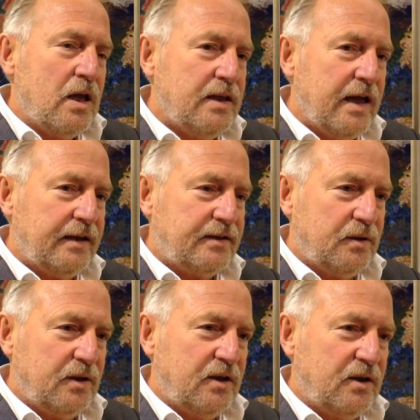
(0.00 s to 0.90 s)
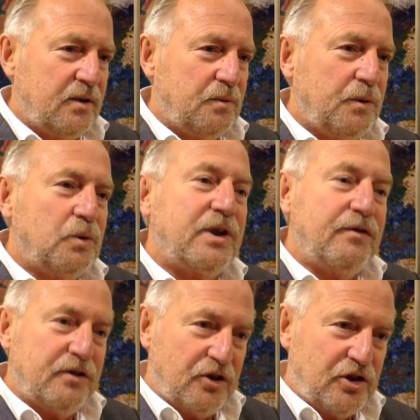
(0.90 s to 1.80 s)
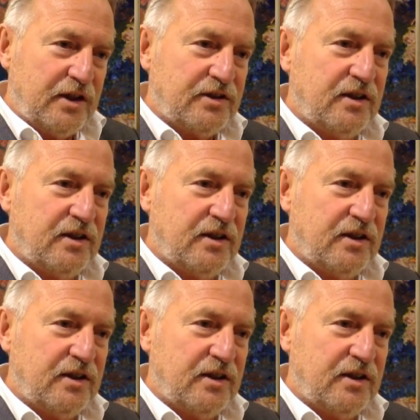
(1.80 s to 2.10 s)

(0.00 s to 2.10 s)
that we would give it a chance,